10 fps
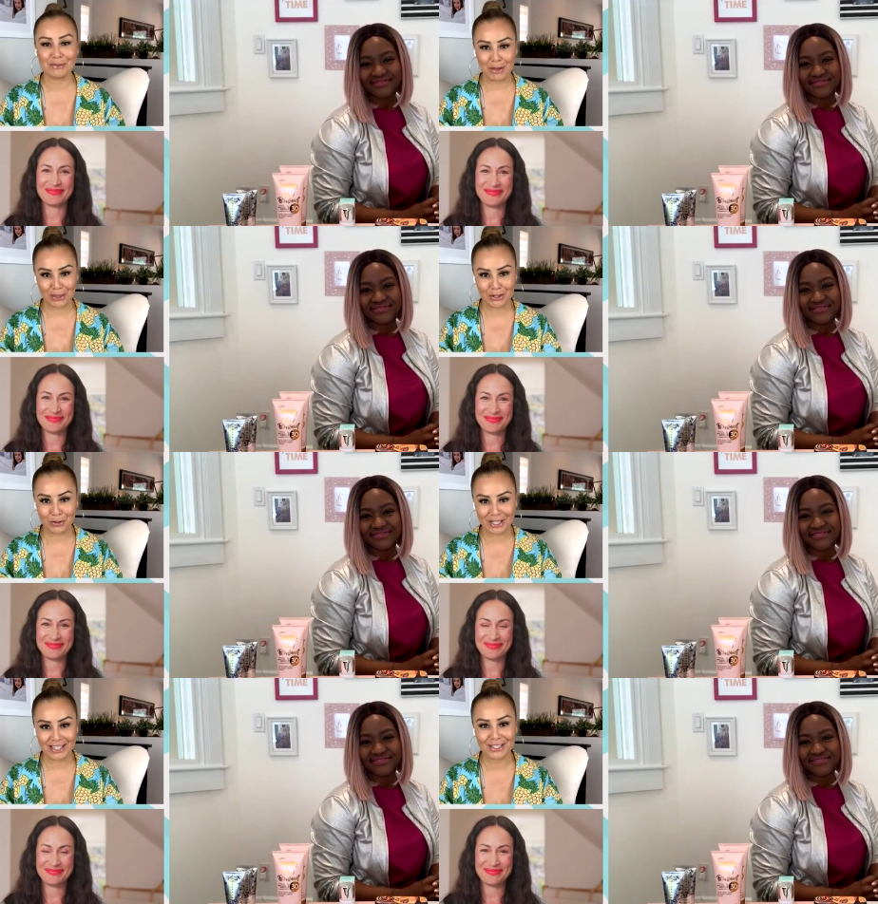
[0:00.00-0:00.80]
Speaker 1: Smith
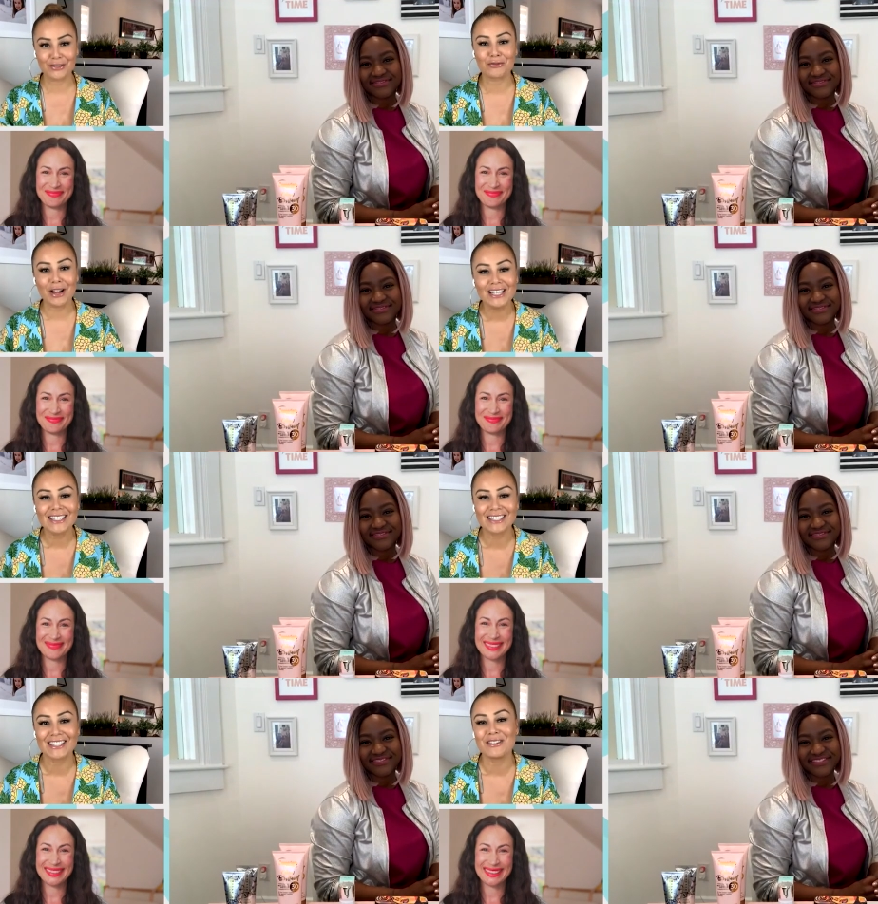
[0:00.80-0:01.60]
joins us. Great to
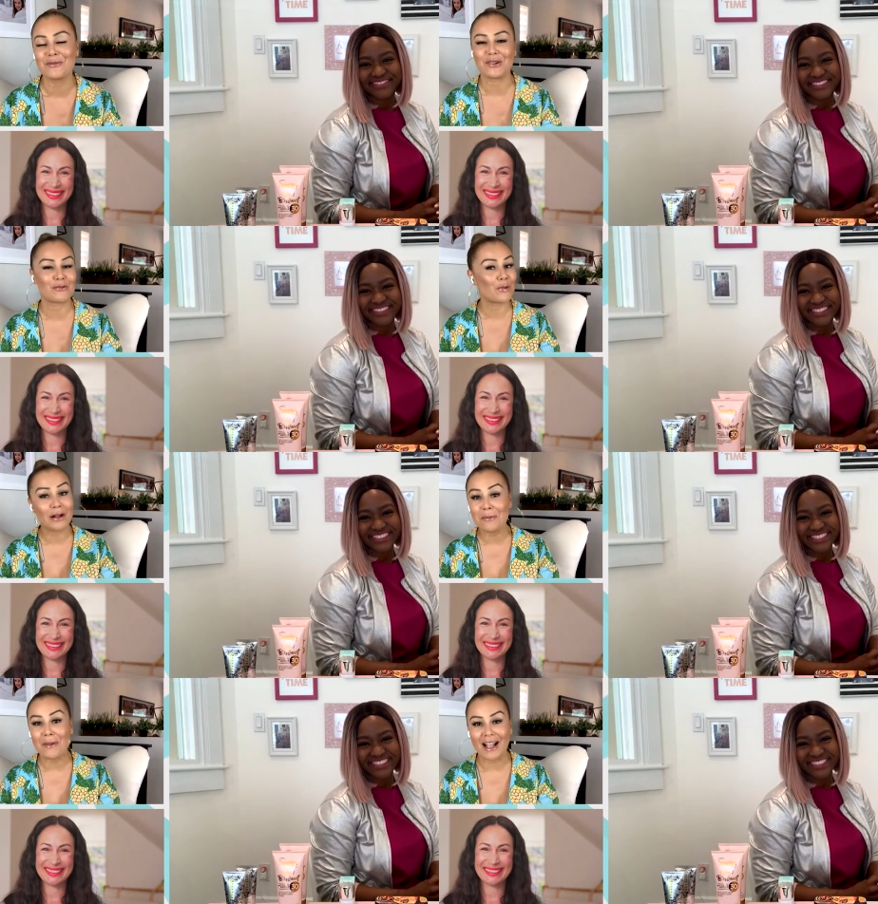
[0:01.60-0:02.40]
see you.
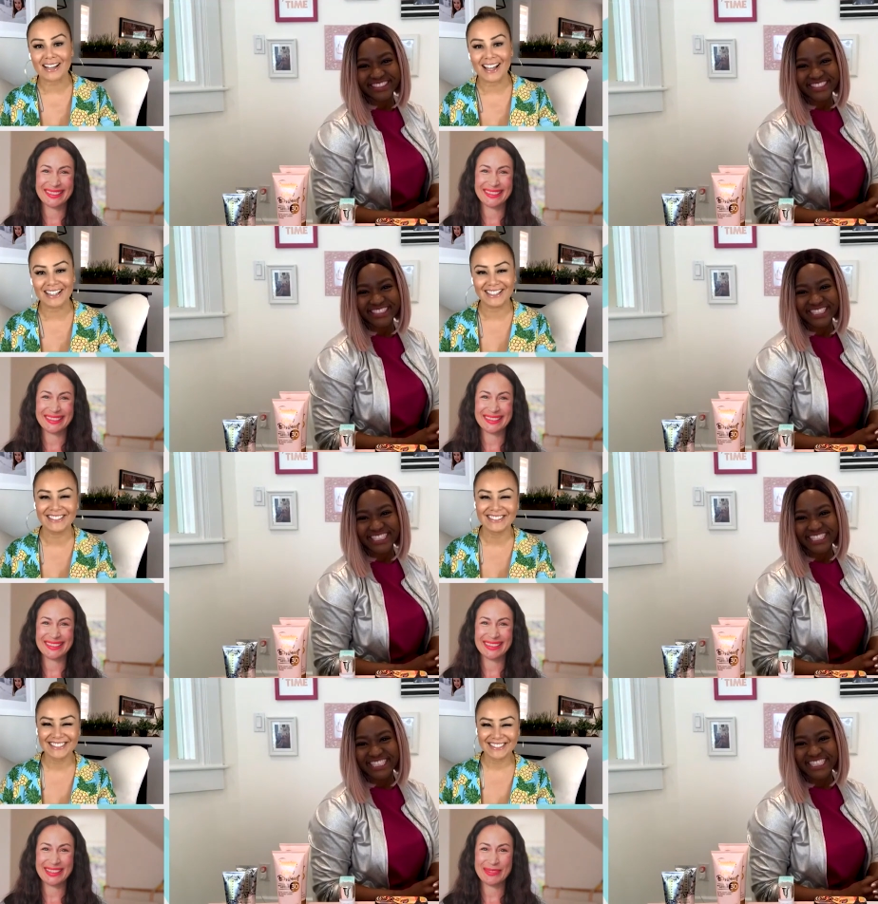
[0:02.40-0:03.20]
Welcome back, Nathalie.
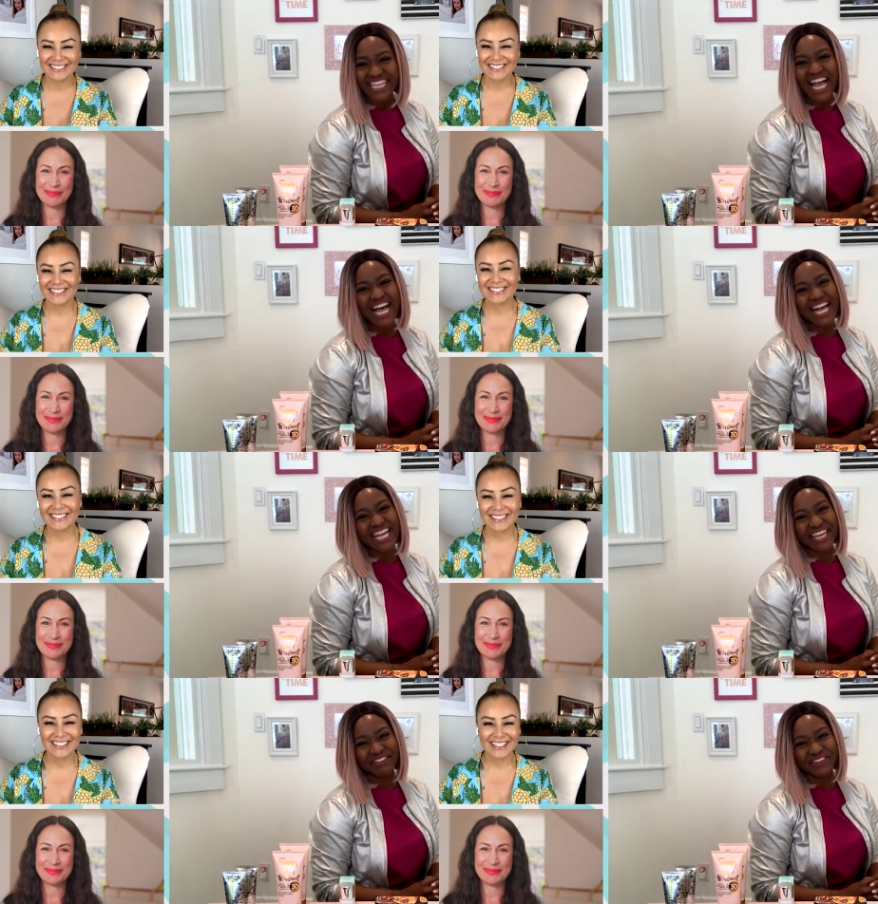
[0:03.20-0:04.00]
Speaker 2: Hi,
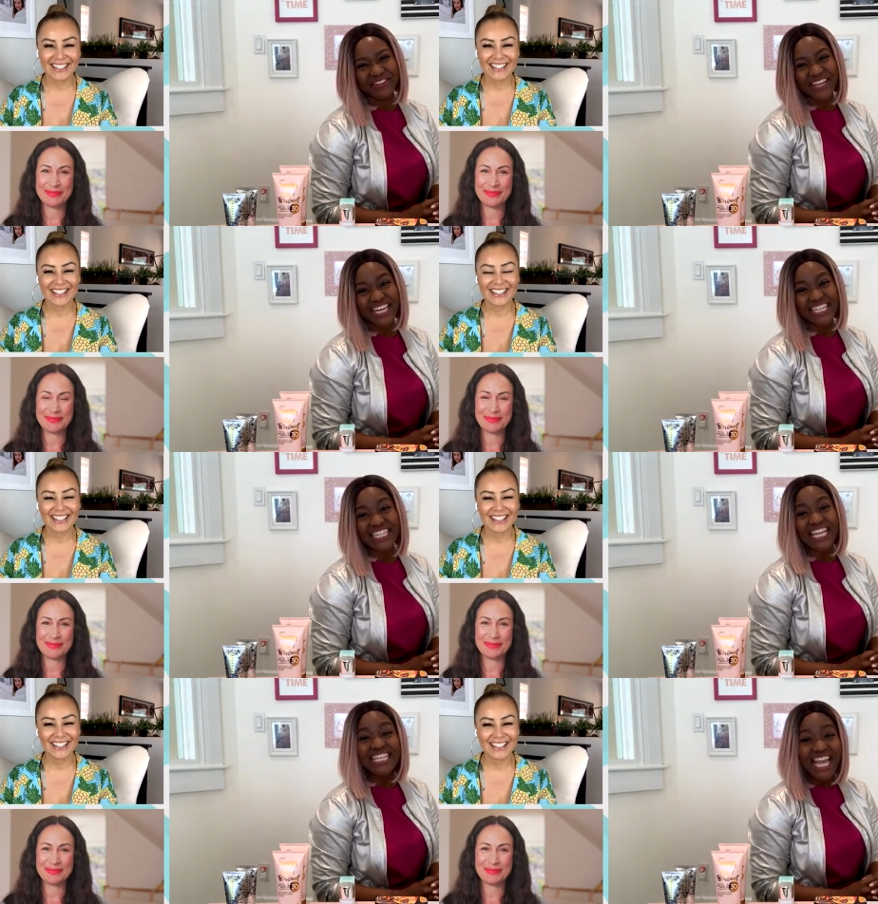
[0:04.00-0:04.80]
everyone.
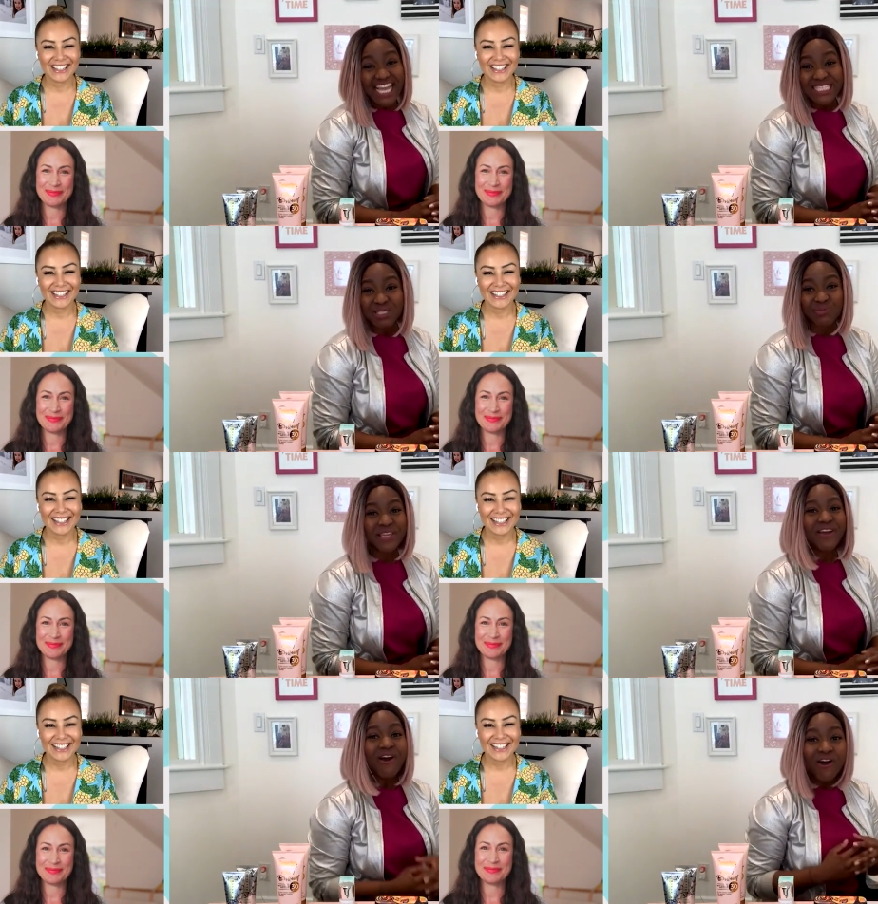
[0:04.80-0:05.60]
And yes,
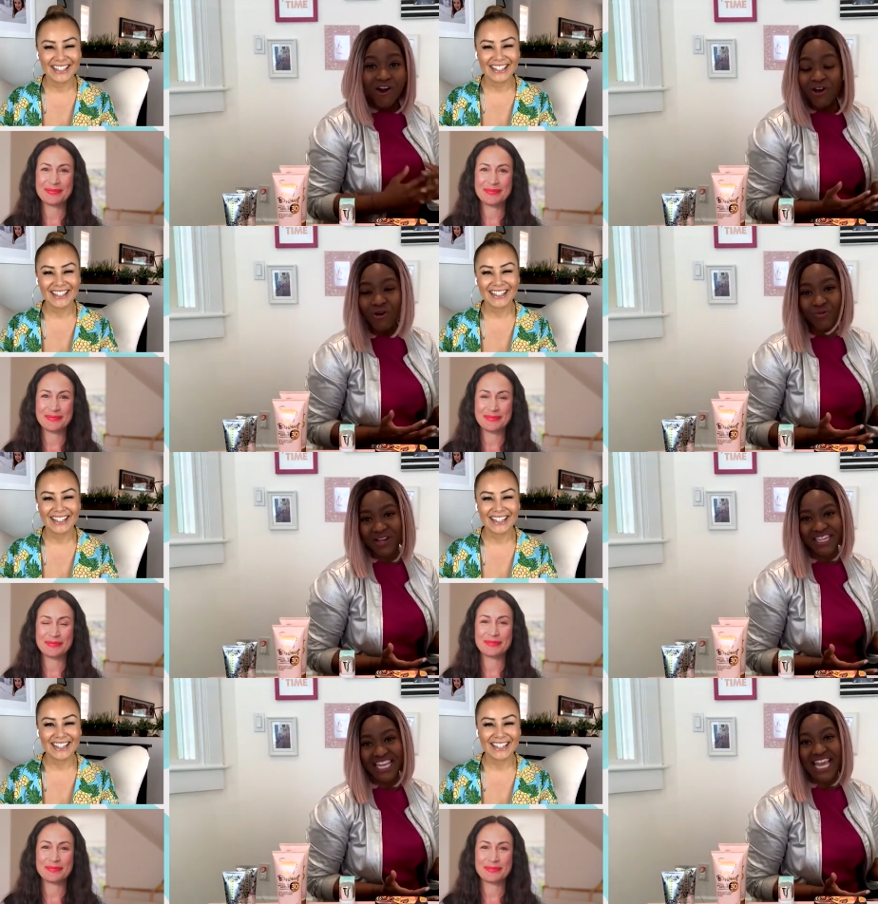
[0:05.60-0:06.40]
we all
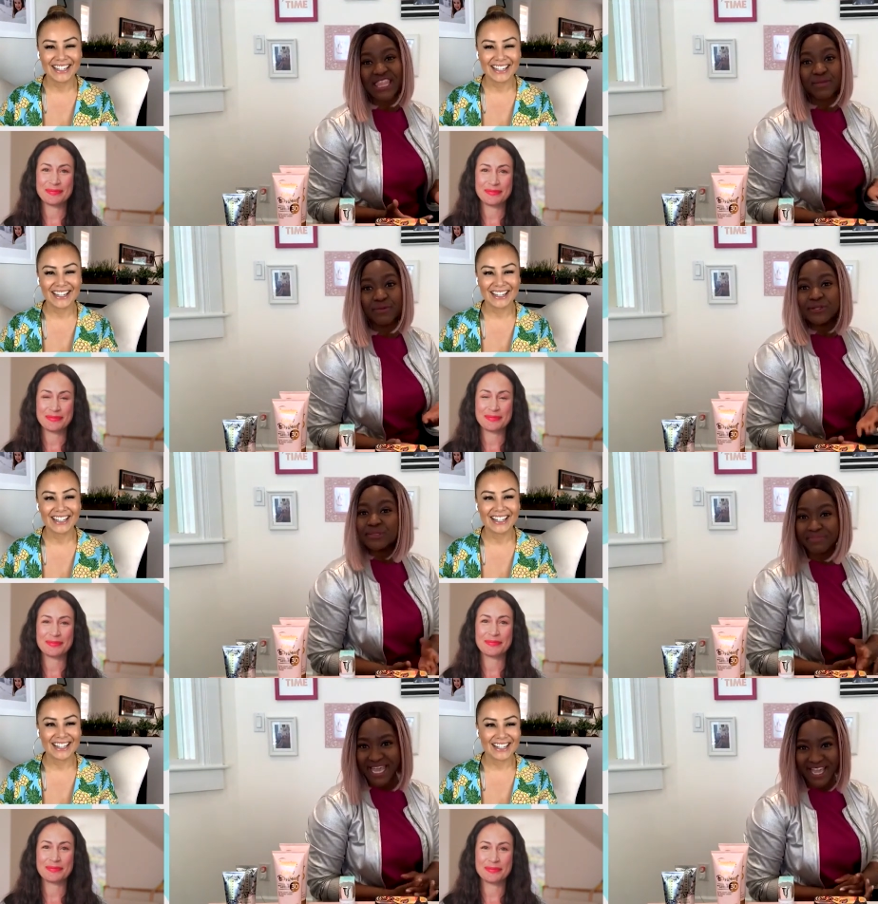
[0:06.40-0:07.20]
want to get the
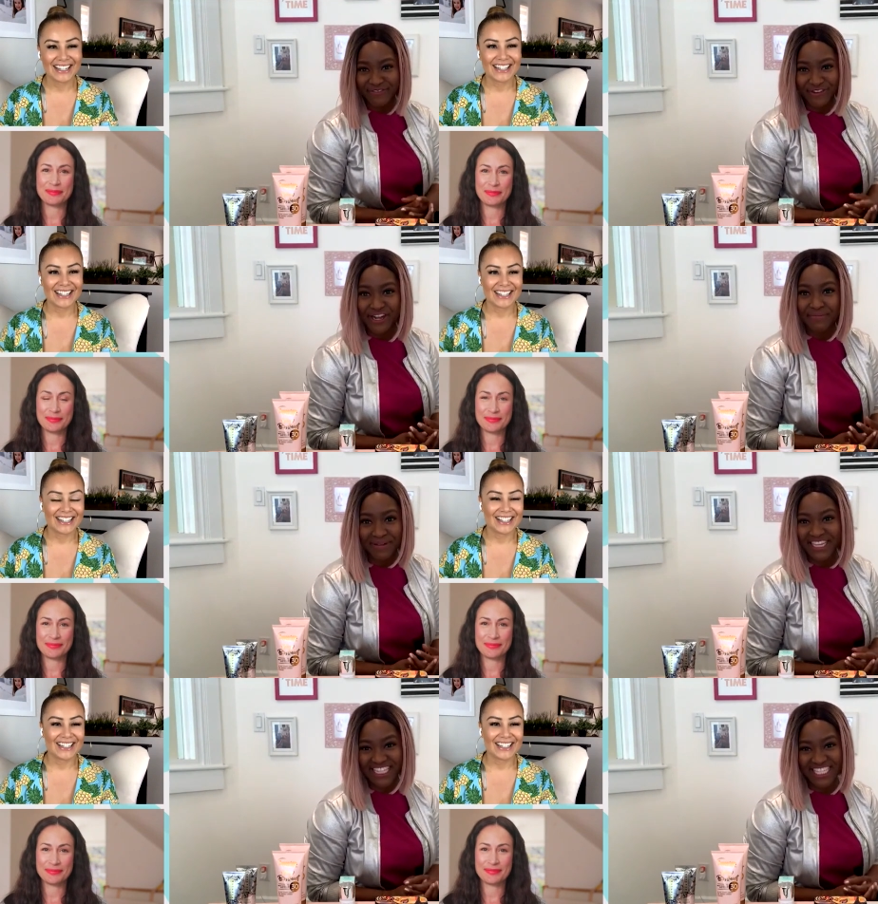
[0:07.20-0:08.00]
most bang for our
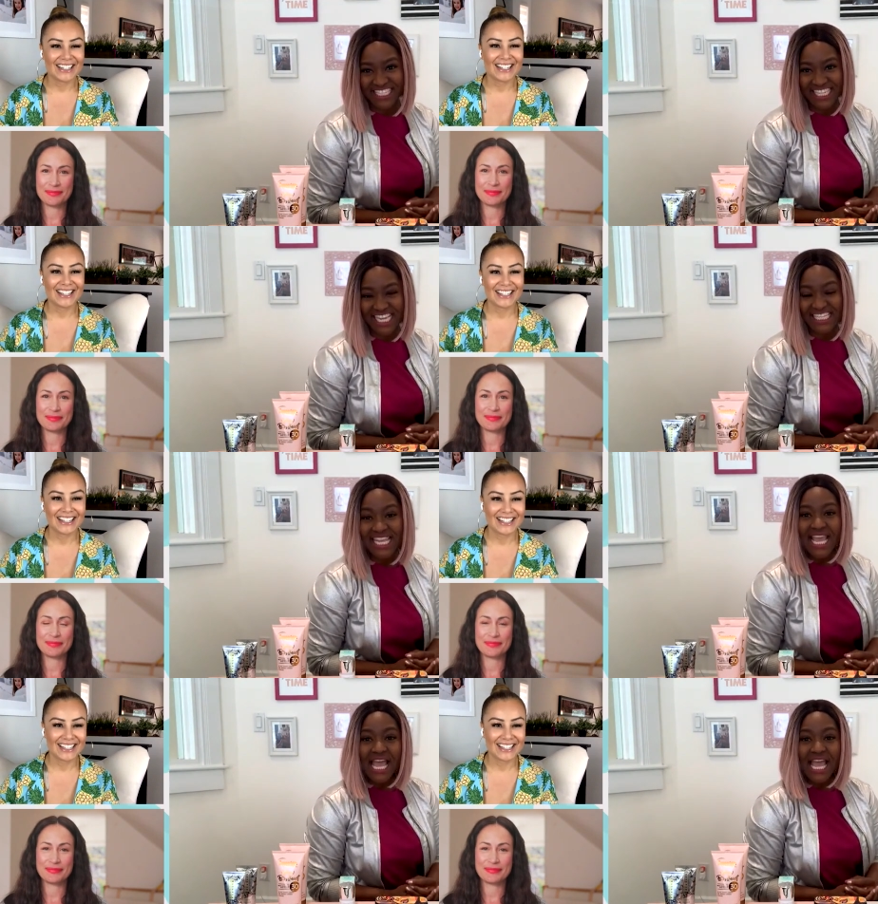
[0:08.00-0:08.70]
buck these days.